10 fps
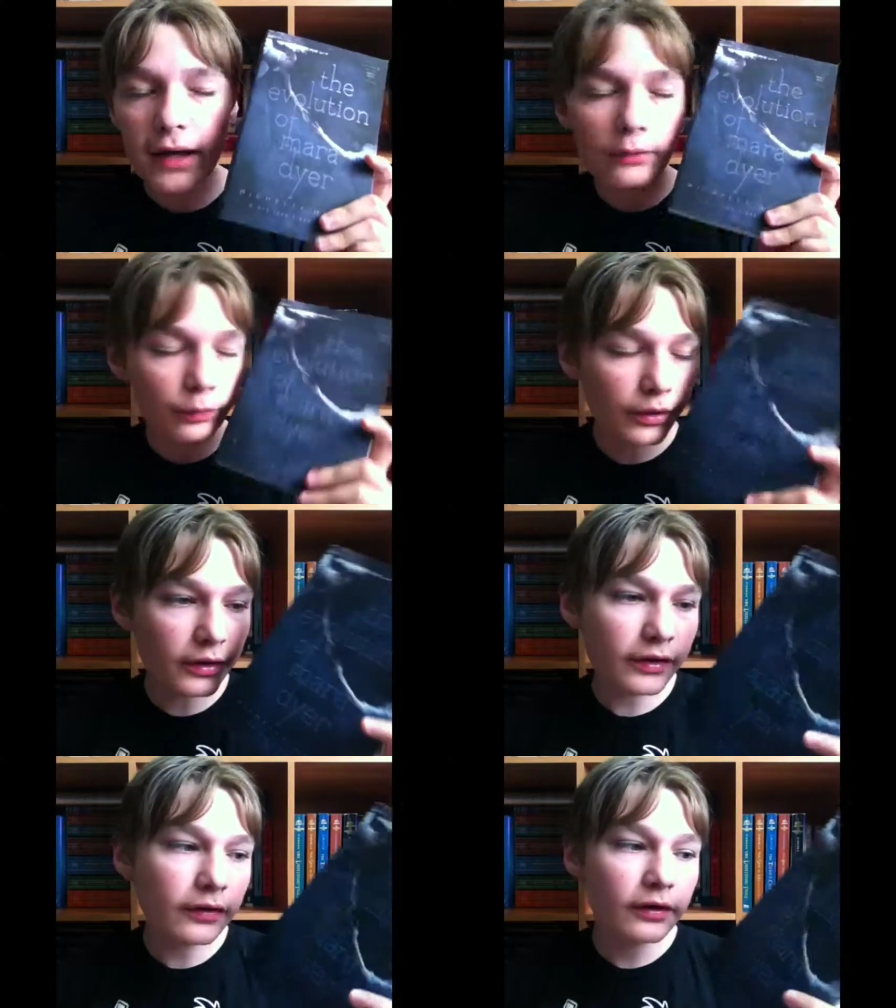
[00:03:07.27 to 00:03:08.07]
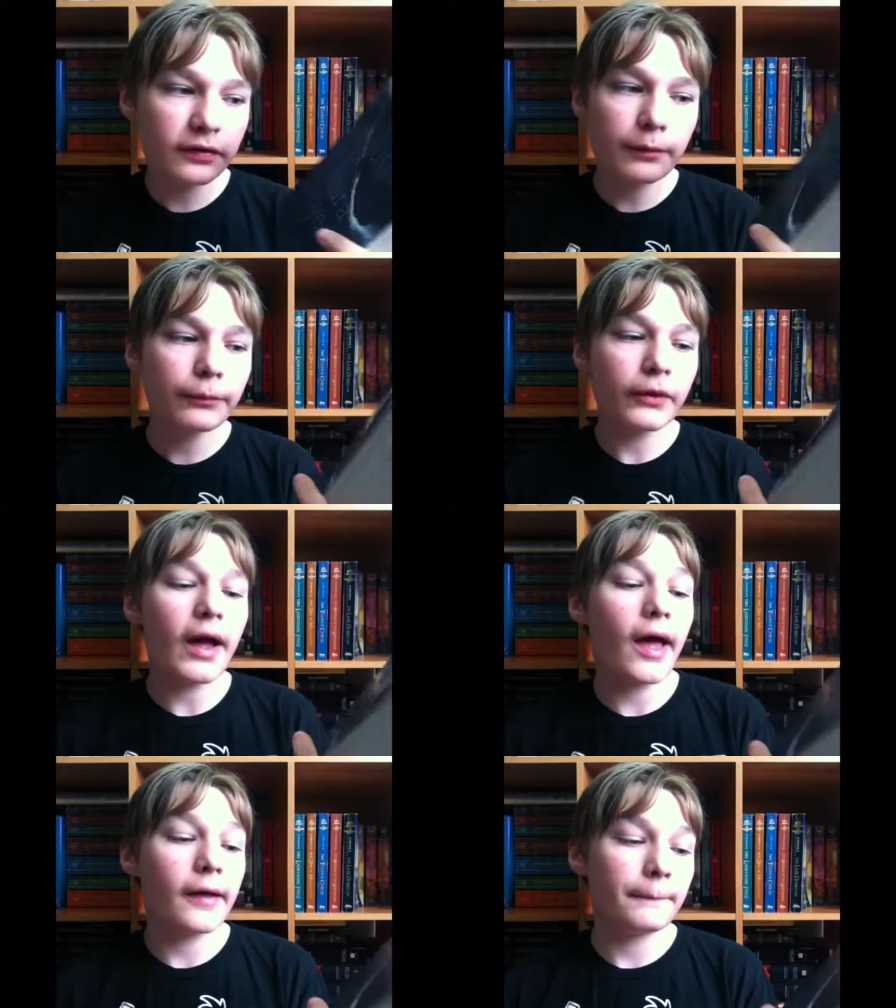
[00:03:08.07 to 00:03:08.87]
I really liked the
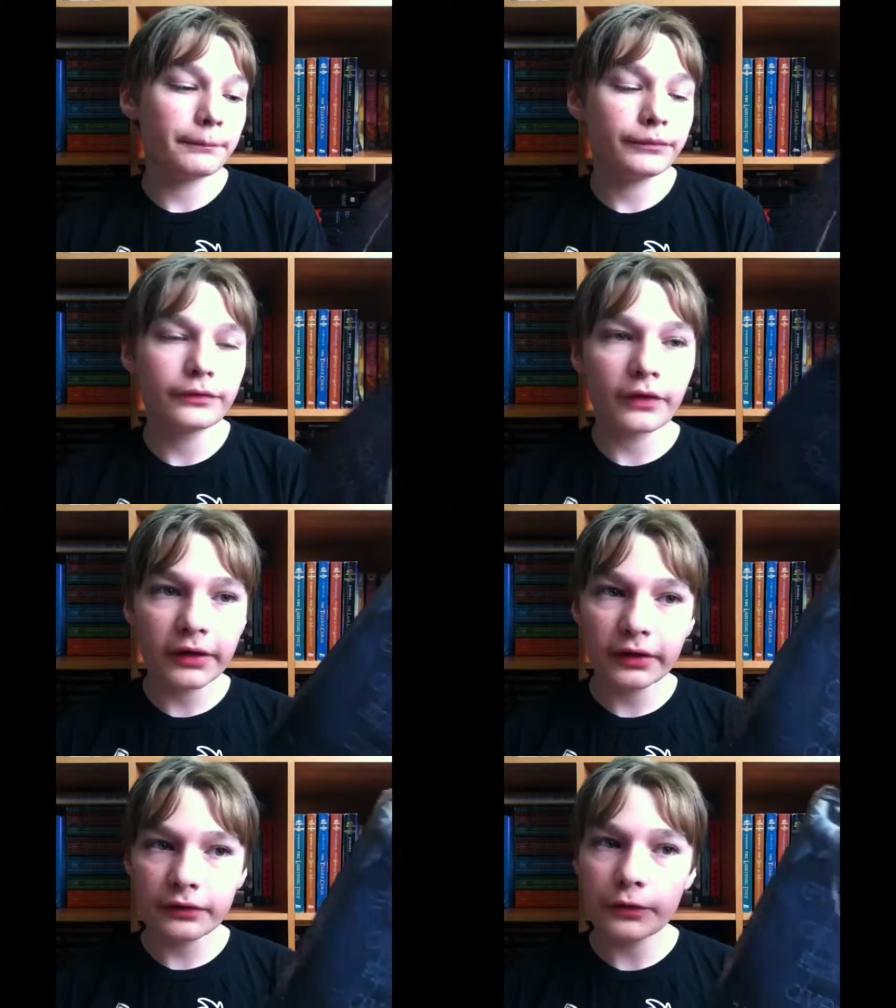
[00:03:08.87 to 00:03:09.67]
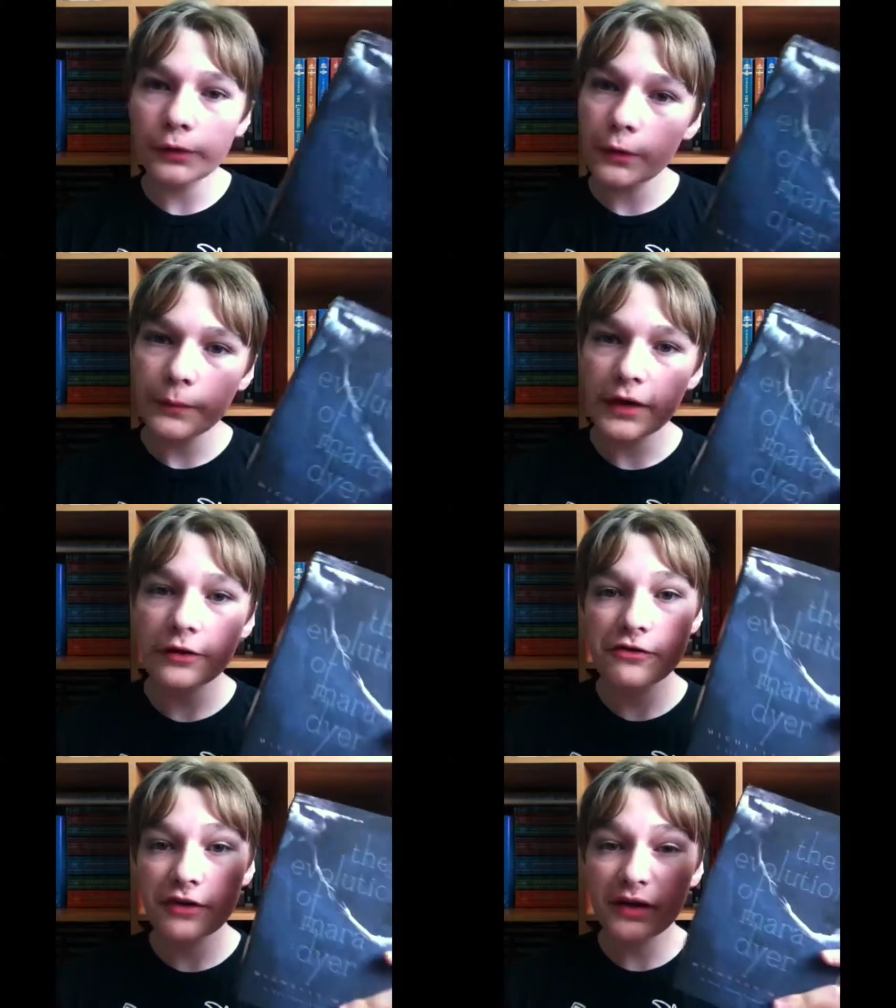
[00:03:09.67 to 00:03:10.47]
plot the
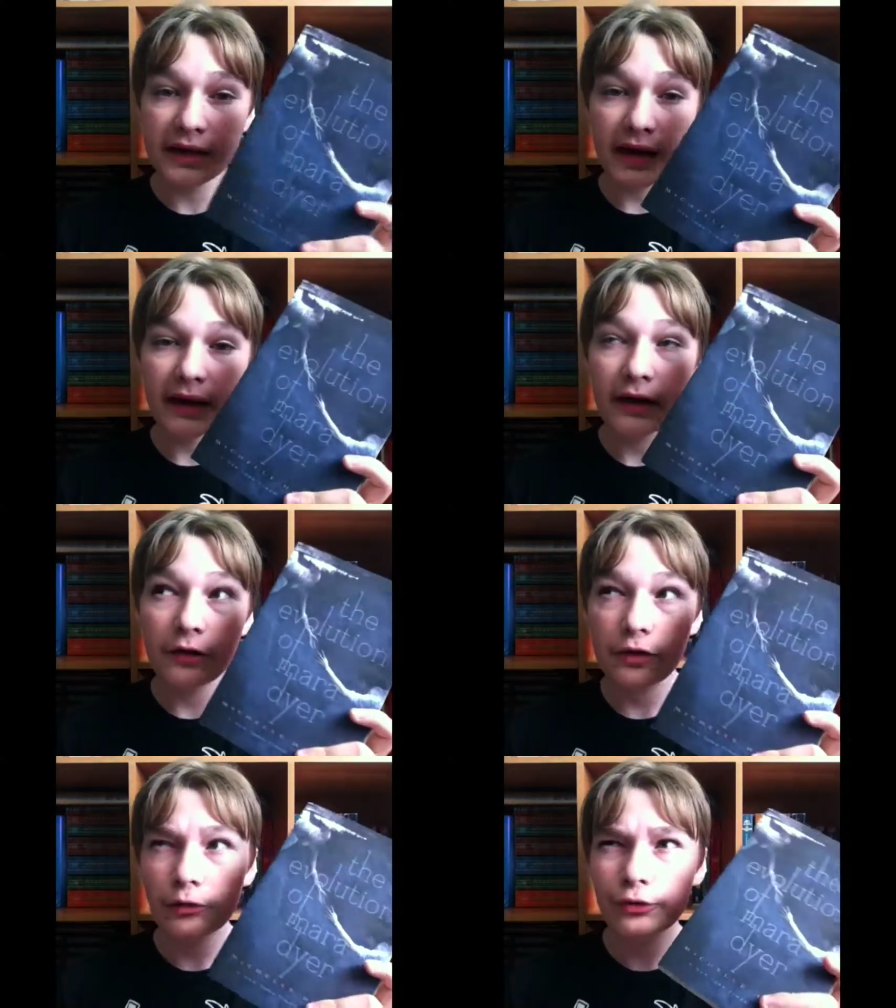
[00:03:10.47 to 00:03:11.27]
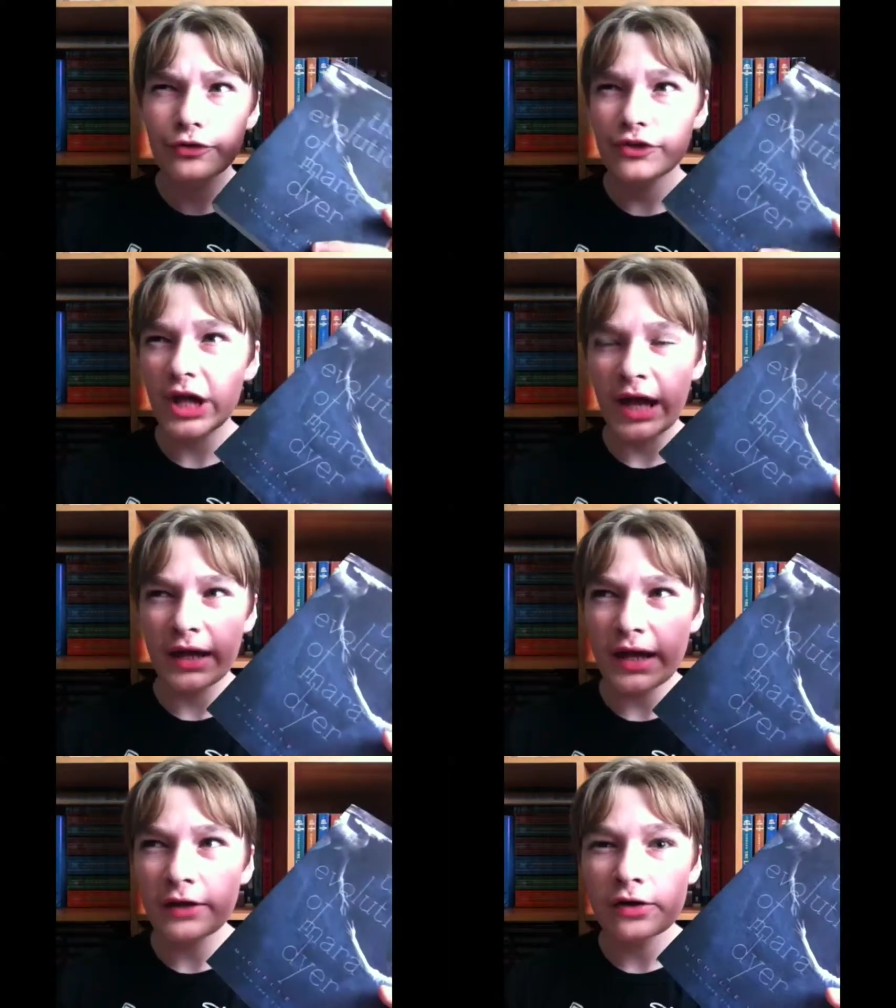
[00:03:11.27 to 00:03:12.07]
romance, again, was
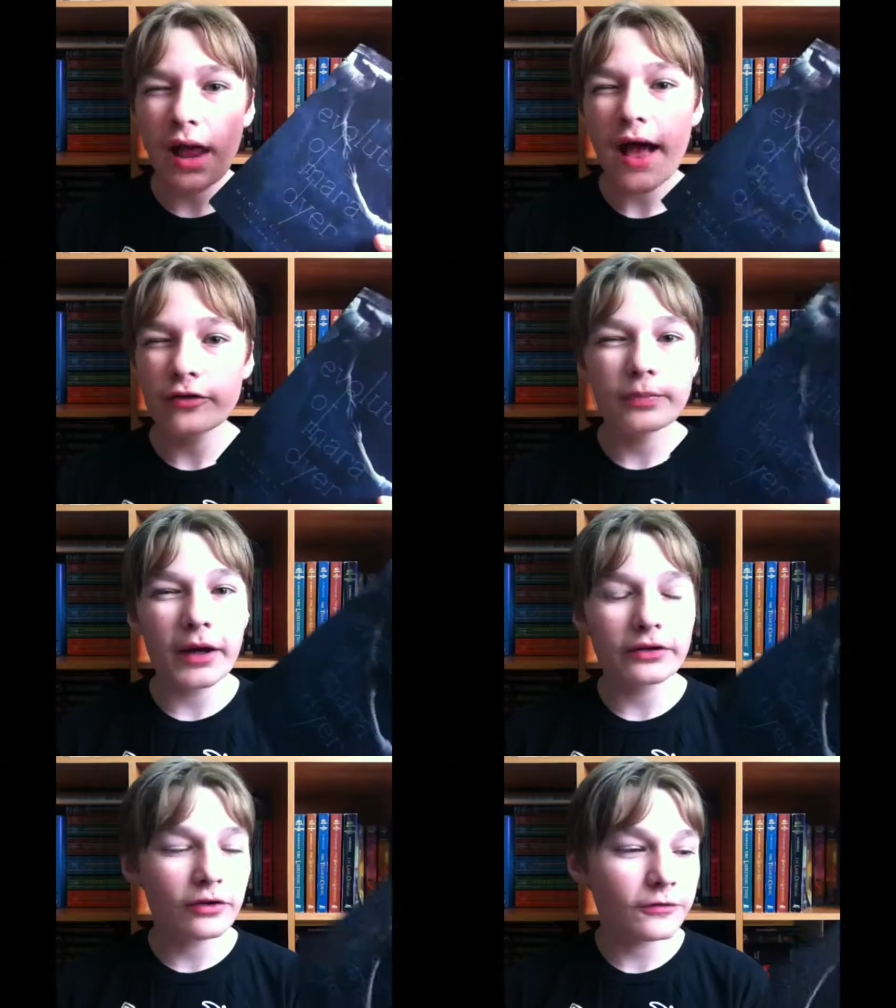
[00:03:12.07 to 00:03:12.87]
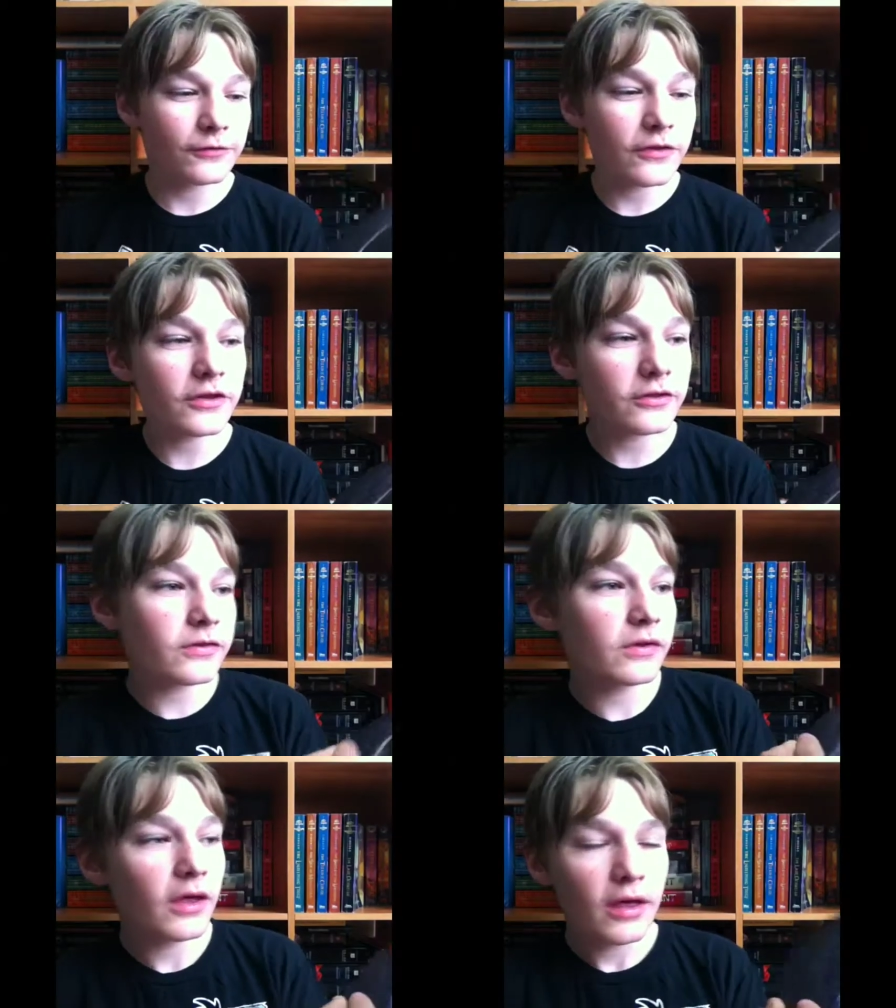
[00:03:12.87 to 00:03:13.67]
not a good aspect of
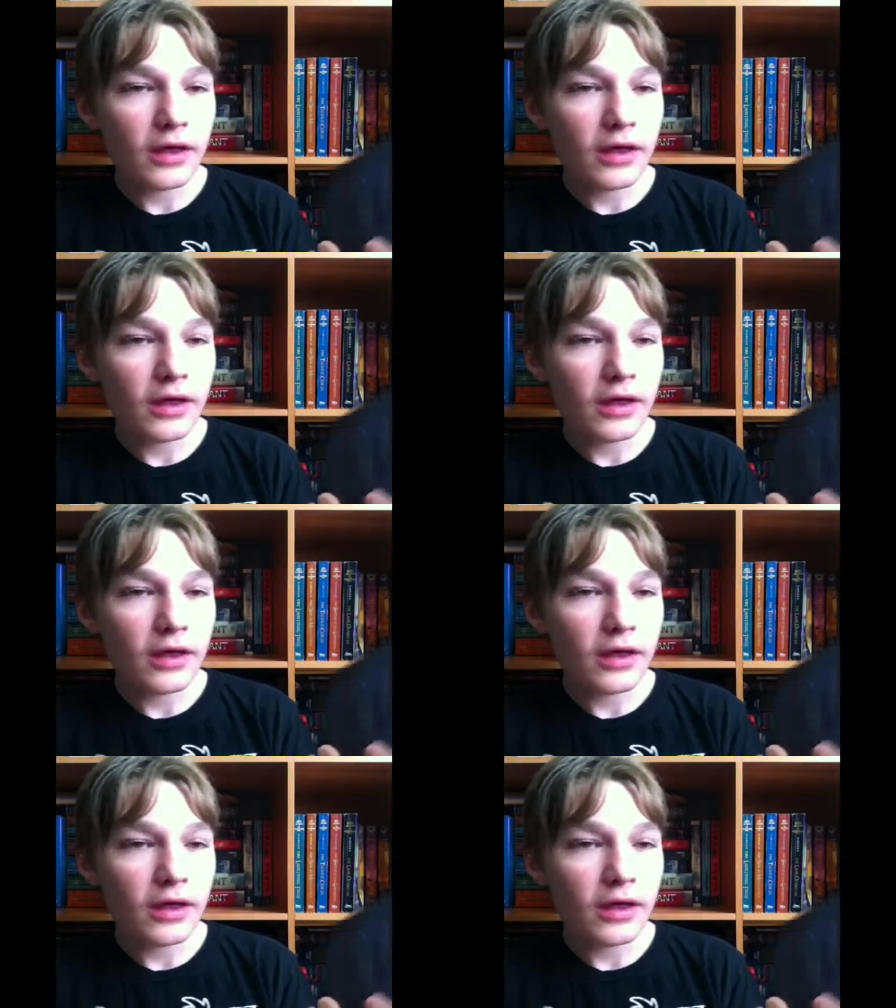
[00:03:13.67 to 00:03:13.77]
this.